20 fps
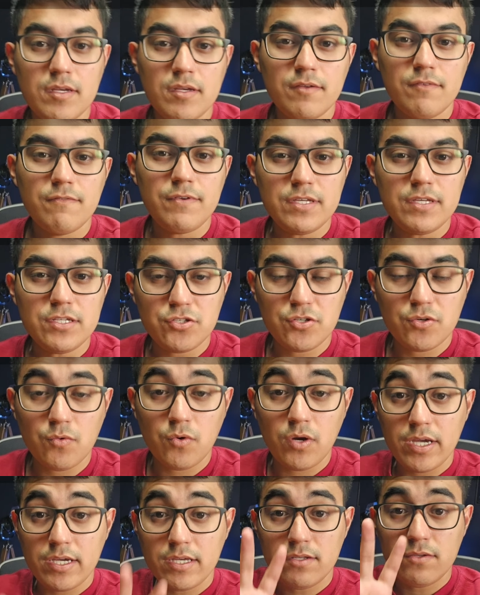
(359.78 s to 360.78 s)
feature where
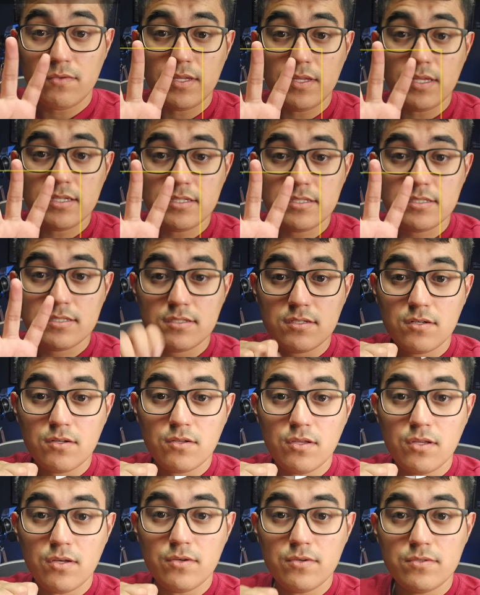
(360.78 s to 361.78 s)
I can do this,
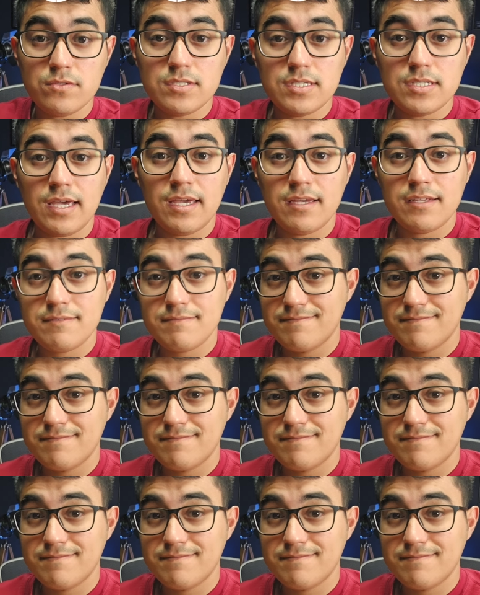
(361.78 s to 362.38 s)
close, and